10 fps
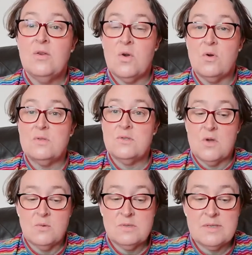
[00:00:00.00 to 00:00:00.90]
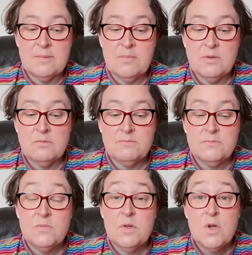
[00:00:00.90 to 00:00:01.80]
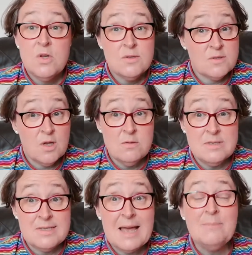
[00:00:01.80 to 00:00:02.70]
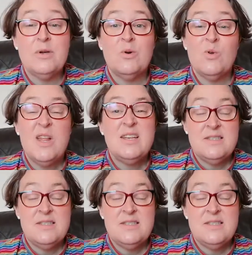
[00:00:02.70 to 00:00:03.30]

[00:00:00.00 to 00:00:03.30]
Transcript: God told Samuel. So Samuel